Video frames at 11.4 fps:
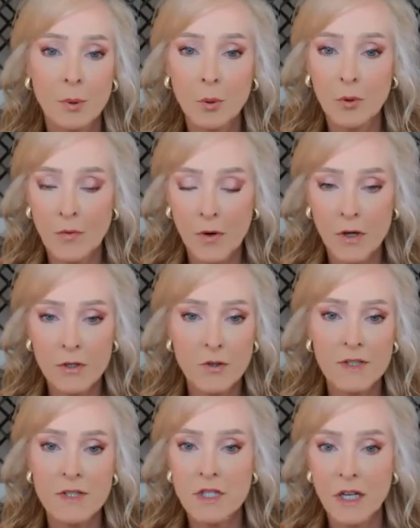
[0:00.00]
pool furniture
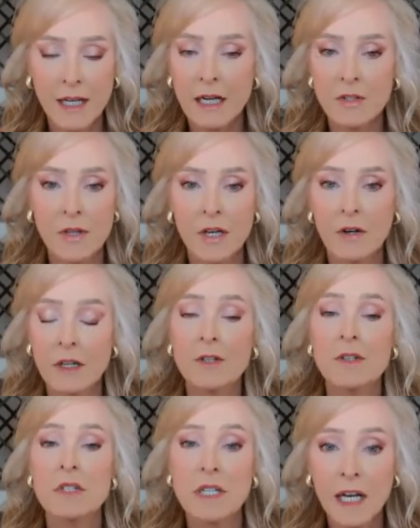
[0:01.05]
and stuck it out there and it
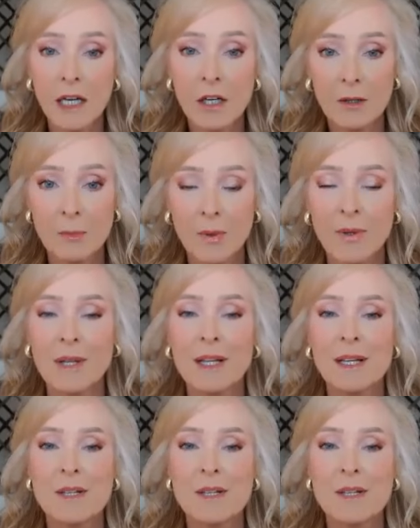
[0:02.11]
looks terrible.